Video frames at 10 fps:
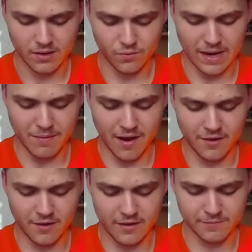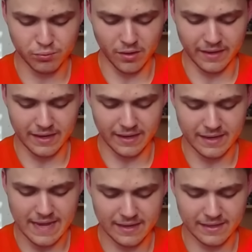Ramrider is probably gonna
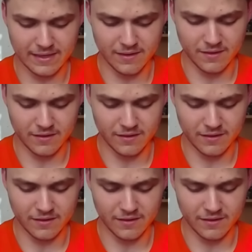connect here.